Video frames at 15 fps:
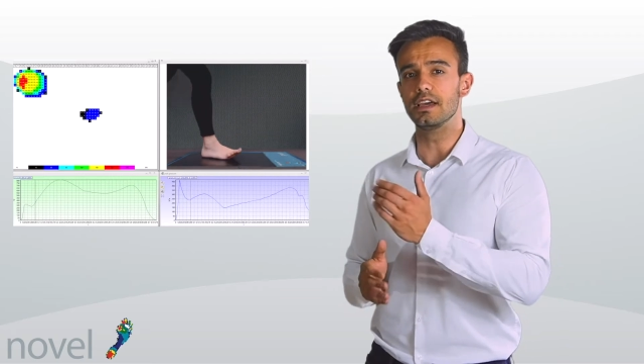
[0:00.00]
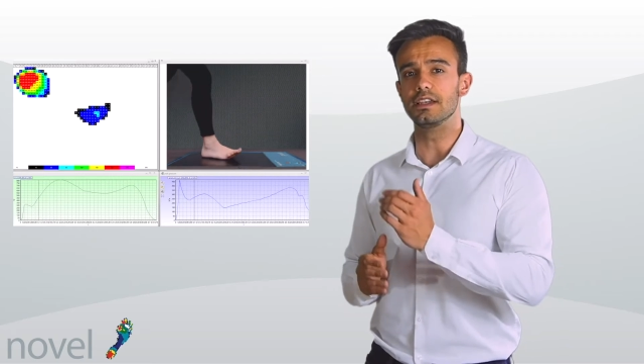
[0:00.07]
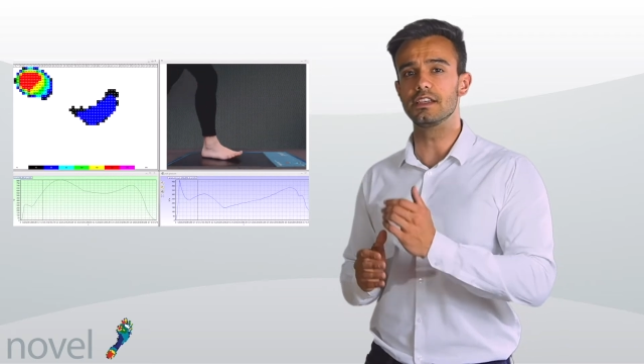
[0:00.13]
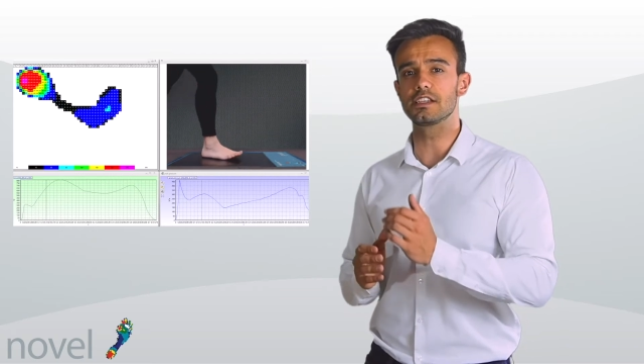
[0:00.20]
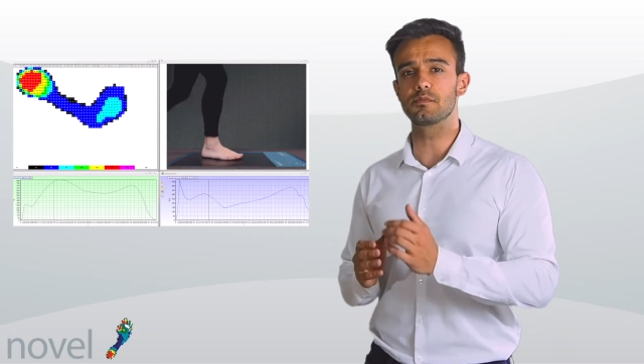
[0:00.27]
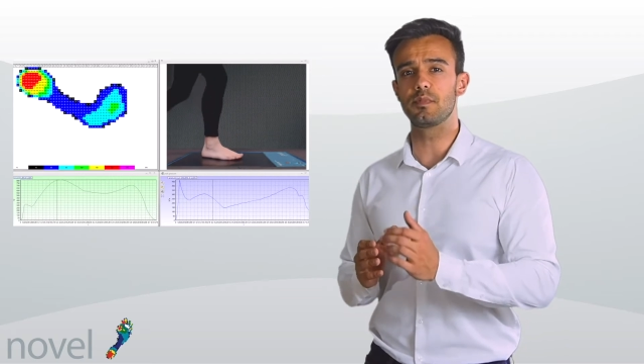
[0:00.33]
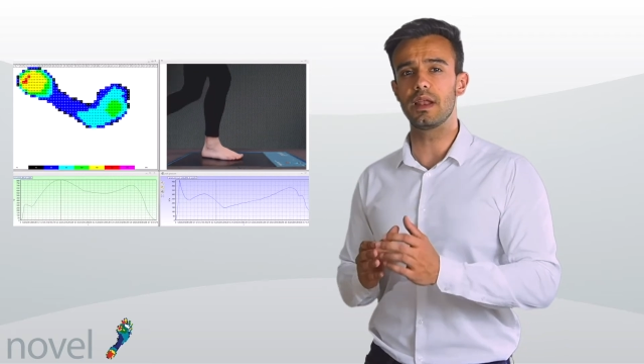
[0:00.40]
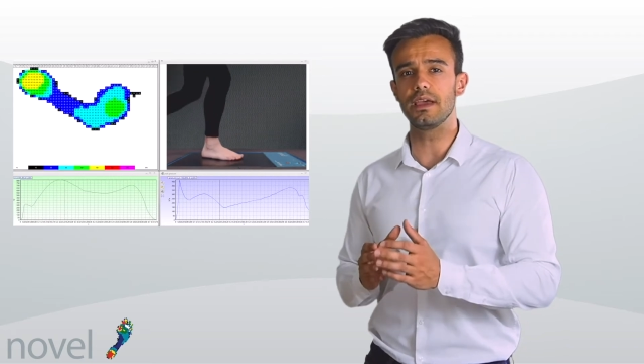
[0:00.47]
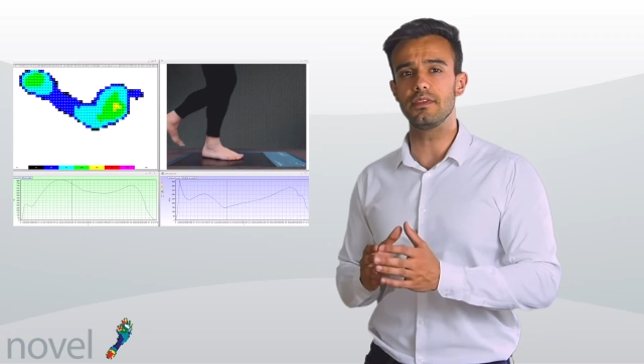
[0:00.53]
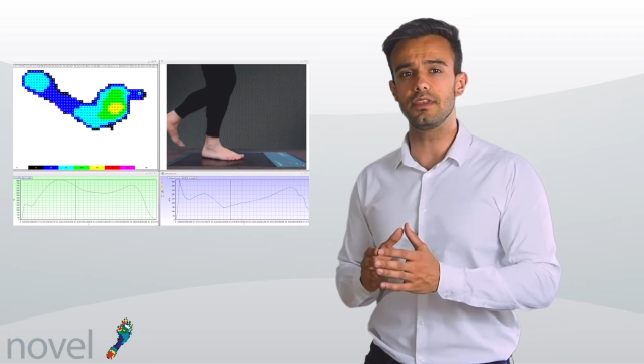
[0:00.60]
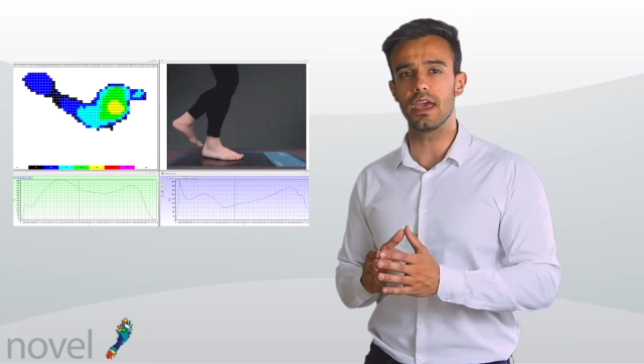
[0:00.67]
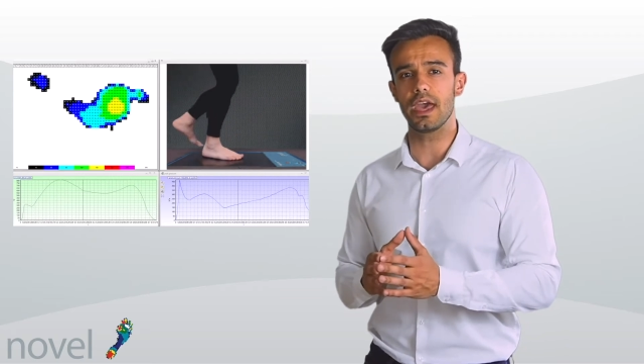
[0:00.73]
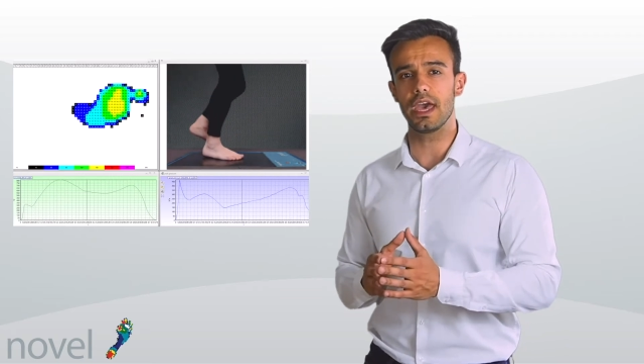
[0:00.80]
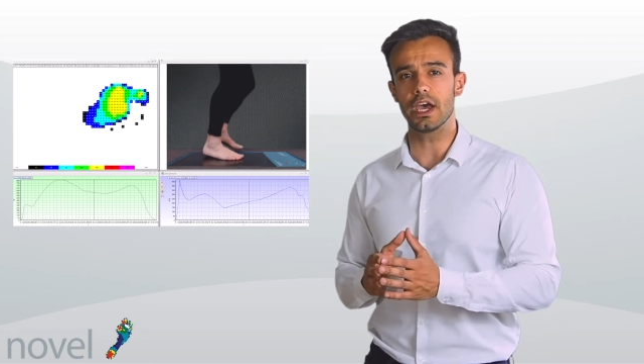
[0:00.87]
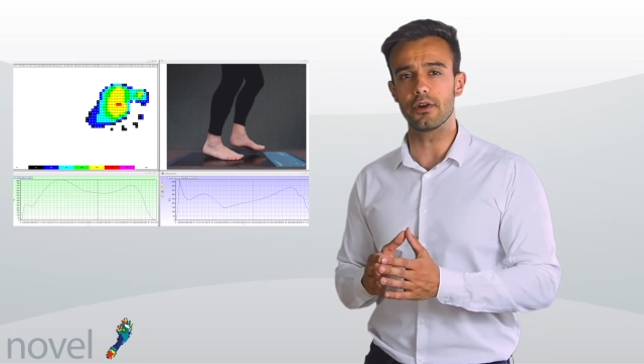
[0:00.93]
display
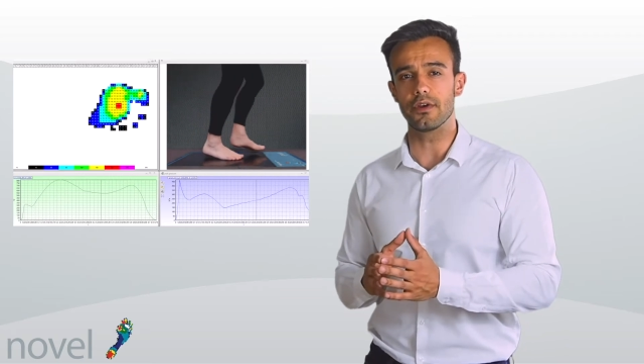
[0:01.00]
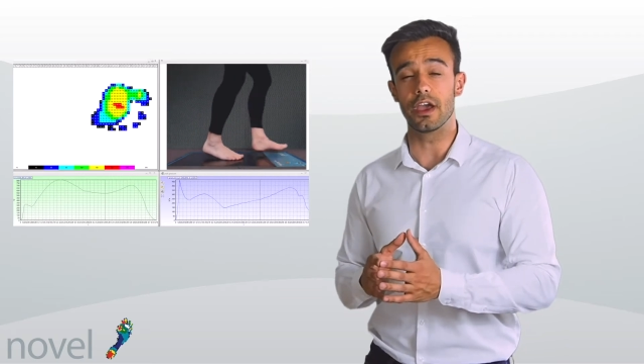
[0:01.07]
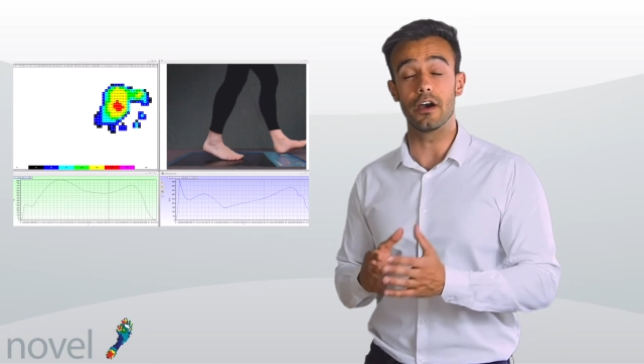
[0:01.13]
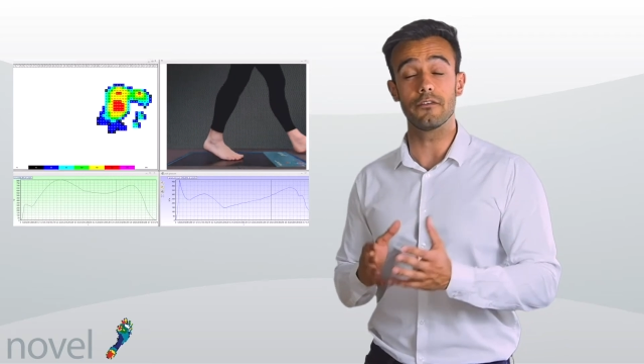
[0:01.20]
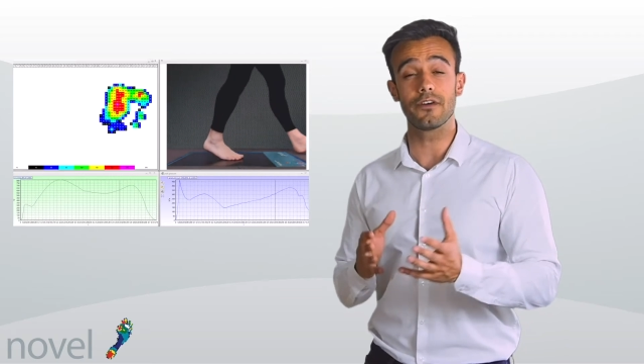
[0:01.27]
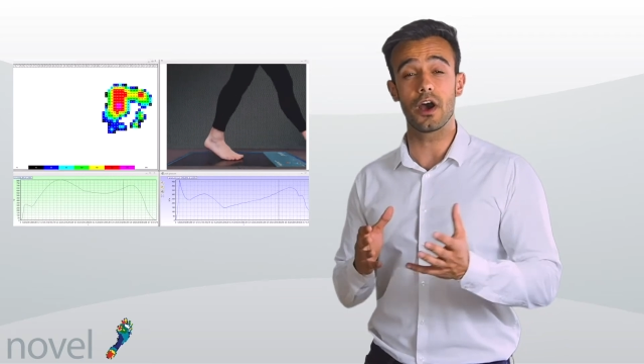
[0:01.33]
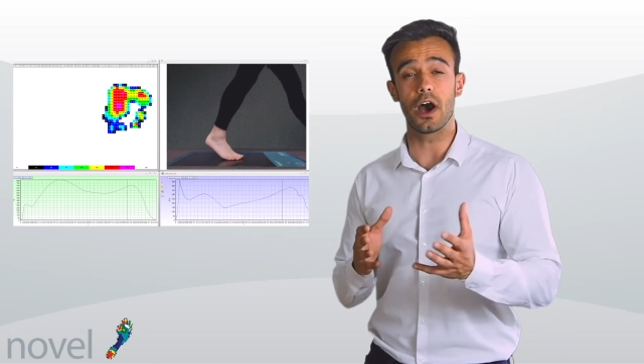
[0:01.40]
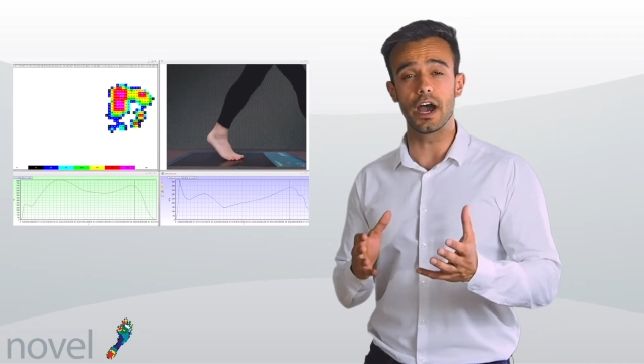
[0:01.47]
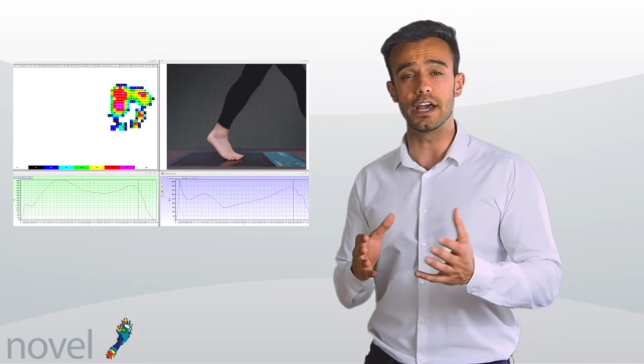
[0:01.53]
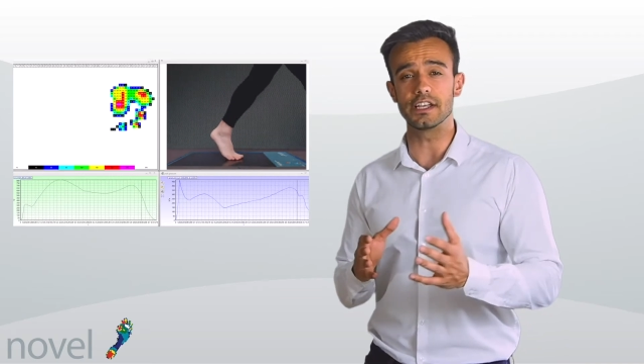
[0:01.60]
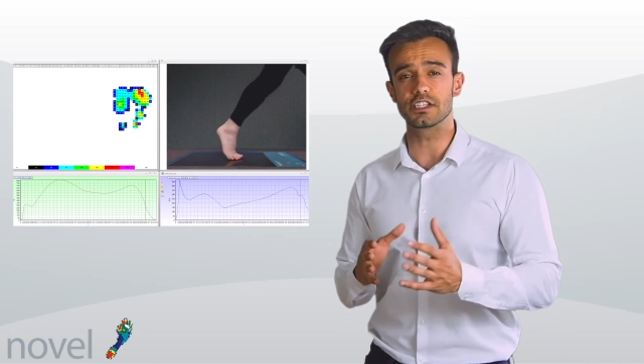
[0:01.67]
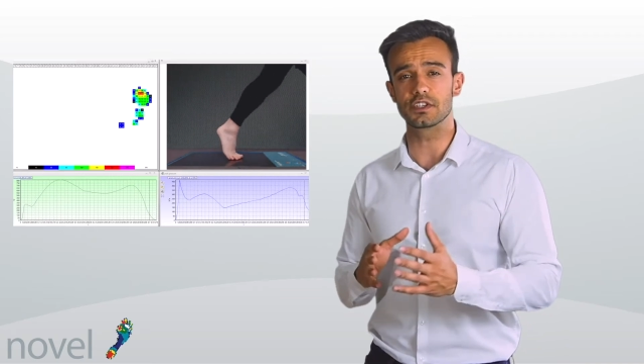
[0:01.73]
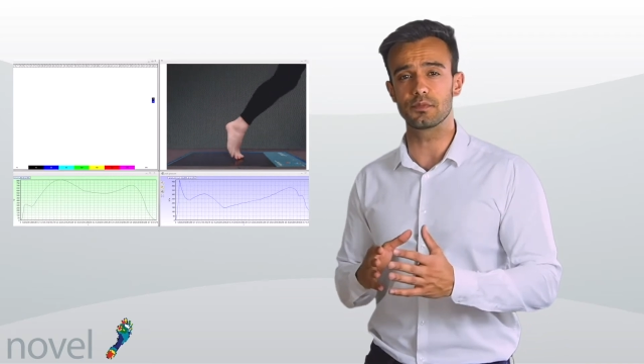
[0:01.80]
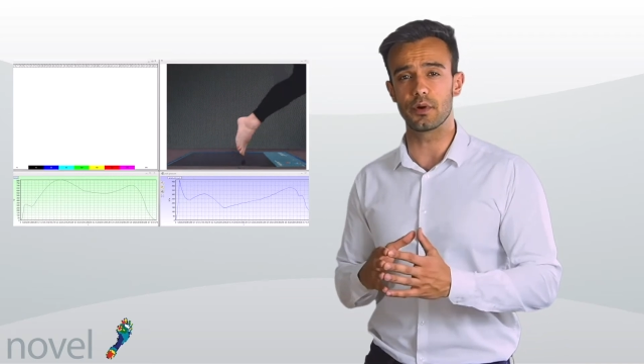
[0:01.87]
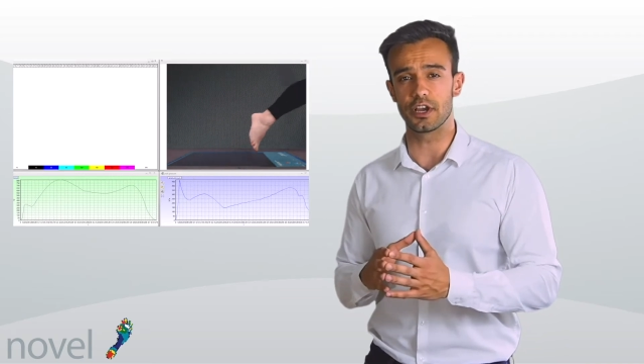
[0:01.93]
the area of
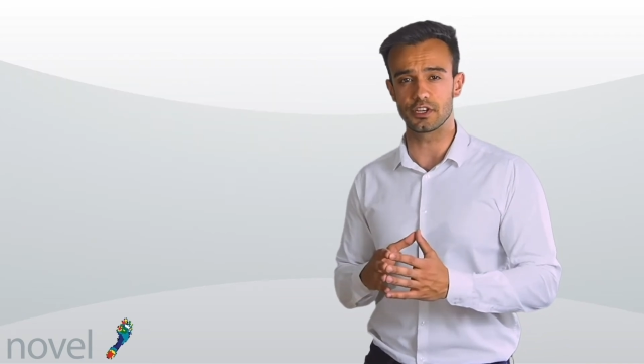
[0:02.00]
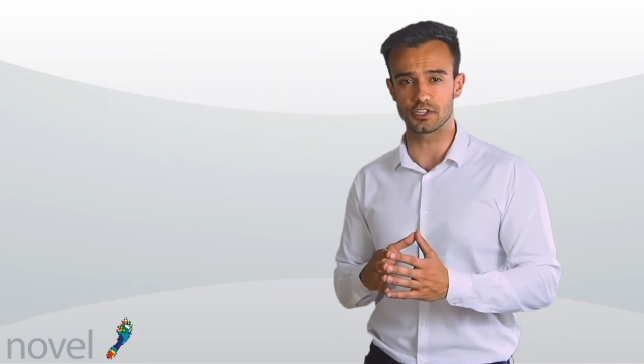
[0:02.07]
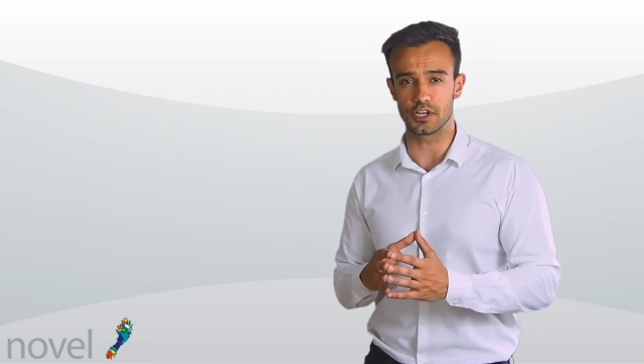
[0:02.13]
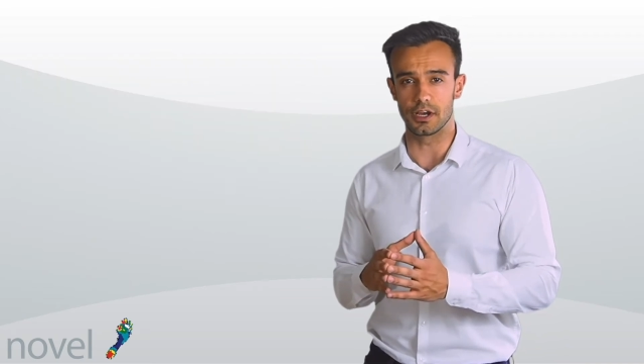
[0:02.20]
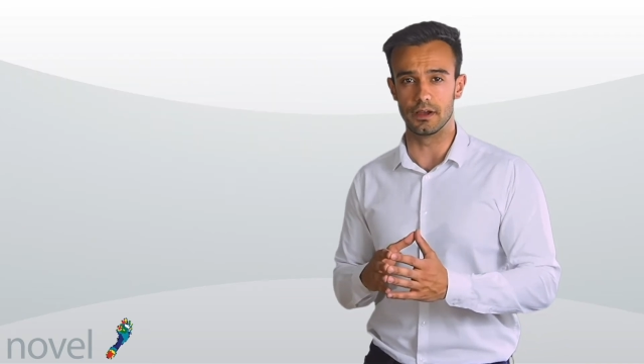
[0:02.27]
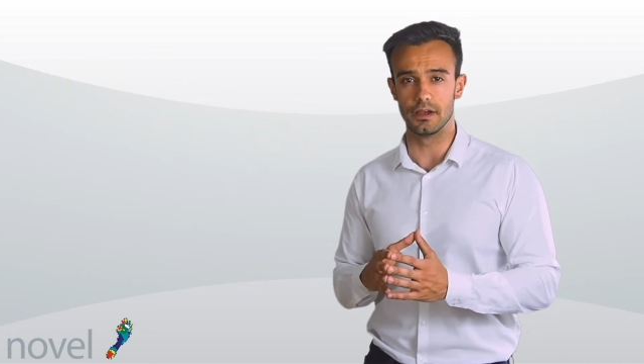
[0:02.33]
highest pressure.